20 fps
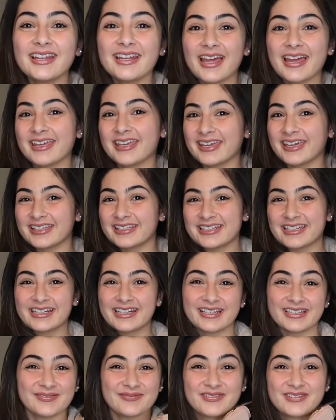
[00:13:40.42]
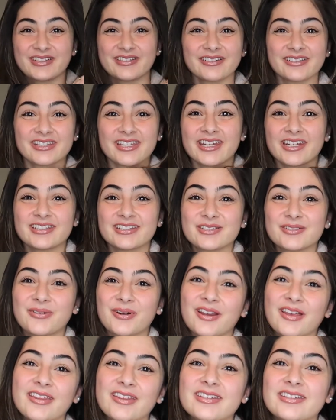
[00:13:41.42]
like it and I am so excited to
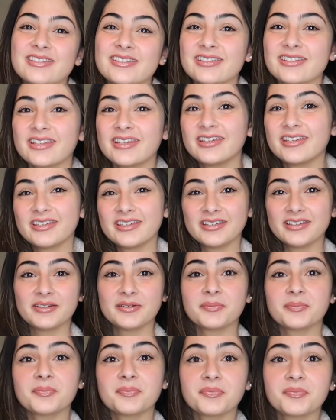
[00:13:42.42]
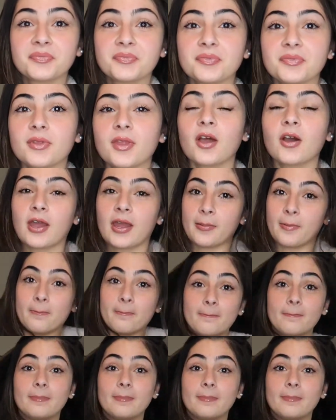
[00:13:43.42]
wear this. Okay,